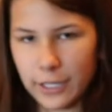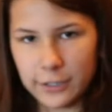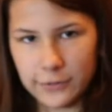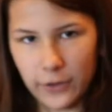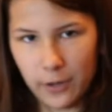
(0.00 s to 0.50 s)

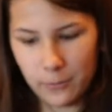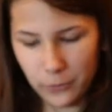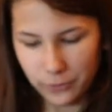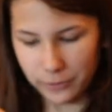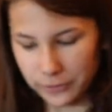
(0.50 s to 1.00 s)
That is very
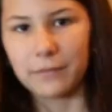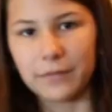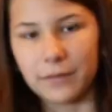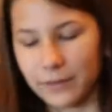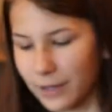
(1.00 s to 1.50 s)
important.
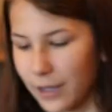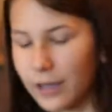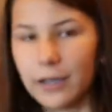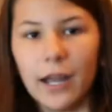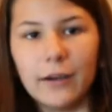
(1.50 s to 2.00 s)

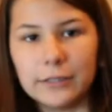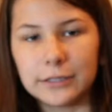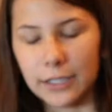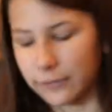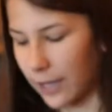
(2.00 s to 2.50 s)
Now it's
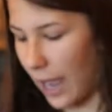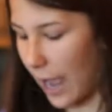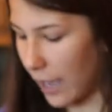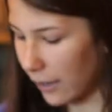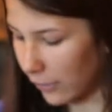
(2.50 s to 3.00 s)
safe to
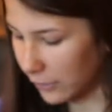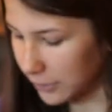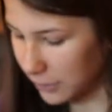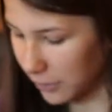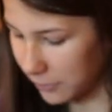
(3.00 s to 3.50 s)
add our
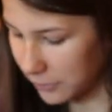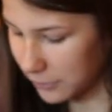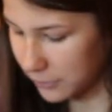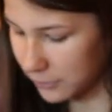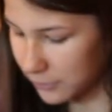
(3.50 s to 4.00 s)
salt.